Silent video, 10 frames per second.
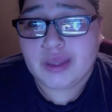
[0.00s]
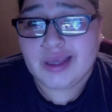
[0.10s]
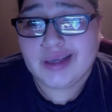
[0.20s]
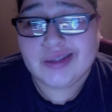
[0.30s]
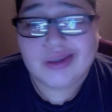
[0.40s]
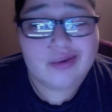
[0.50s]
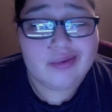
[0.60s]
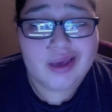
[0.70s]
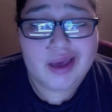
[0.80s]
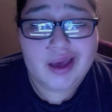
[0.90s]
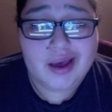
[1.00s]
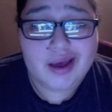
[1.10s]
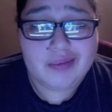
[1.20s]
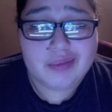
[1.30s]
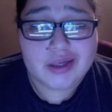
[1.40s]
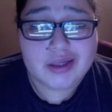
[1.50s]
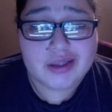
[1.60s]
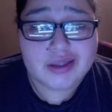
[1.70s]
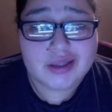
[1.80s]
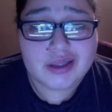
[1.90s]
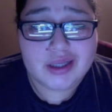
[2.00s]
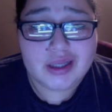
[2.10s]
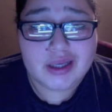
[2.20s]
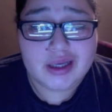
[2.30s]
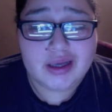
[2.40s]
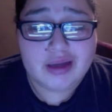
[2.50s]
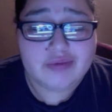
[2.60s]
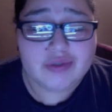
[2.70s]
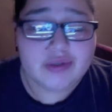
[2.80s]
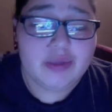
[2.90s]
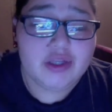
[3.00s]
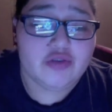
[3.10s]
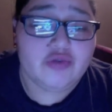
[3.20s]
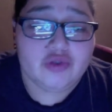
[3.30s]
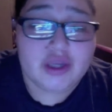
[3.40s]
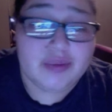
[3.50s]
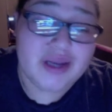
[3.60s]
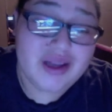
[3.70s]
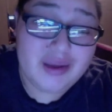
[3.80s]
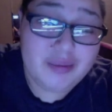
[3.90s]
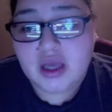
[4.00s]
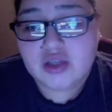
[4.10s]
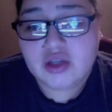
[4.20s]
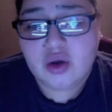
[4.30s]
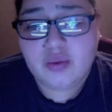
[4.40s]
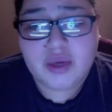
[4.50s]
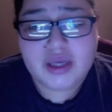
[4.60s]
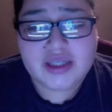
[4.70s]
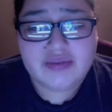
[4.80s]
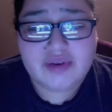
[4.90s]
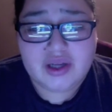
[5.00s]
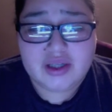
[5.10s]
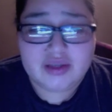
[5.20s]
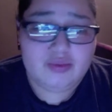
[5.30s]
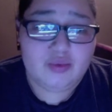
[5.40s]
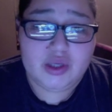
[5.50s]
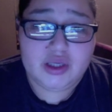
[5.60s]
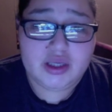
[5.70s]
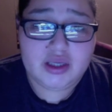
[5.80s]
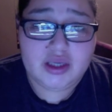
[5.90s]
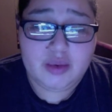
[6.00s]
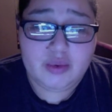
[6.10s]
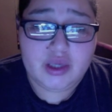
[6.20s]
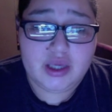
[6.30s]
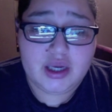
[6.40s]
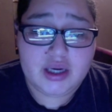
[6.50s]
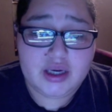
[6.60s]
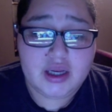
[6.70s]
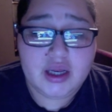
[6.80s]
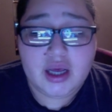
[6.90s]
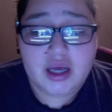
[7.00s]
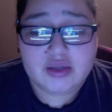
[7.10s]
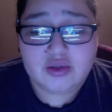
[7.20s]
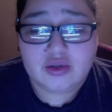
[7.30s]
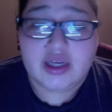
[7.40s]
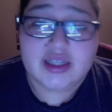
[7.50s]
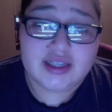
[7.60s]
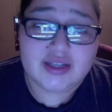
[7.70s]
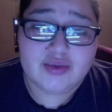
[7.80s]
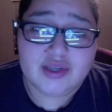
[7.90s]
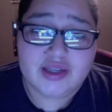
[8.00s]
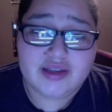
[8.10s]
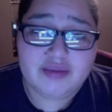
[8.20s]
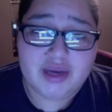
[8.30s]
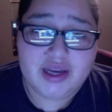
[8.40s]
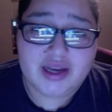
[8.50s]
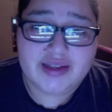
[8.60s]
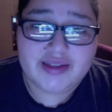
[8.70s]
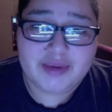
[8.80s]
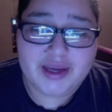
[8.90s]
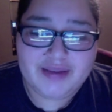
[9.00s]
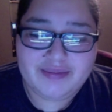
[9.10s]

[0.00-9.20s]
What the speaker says: So yeah, I'm gonna see. I think I have some interviews coming up. So I hope you guys have an awesome week and weekend. I'll see you guys next week. Bye guys. Bye.